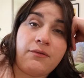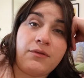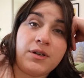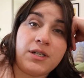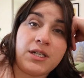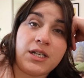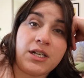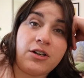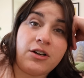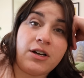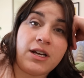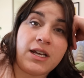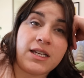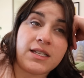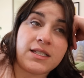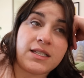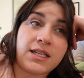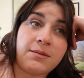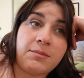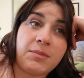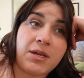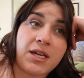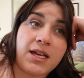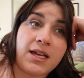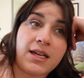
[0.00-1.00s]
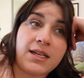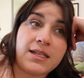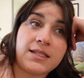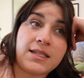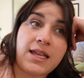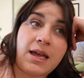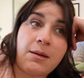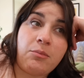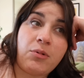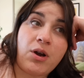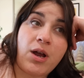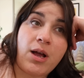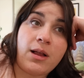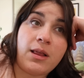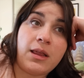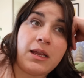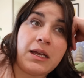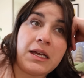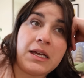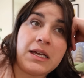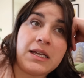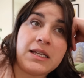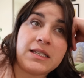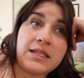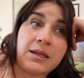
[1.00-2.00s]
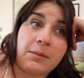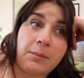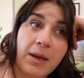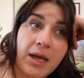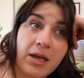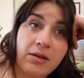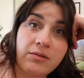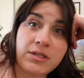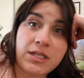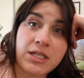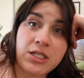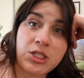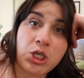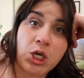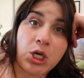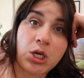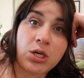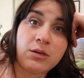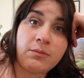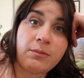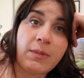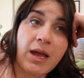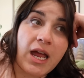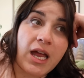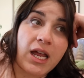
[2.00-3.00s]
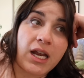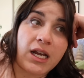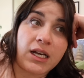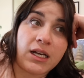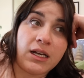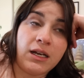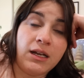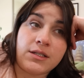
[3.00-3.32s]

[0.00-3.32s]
for dinner easy because that broccoli is about to turn bad.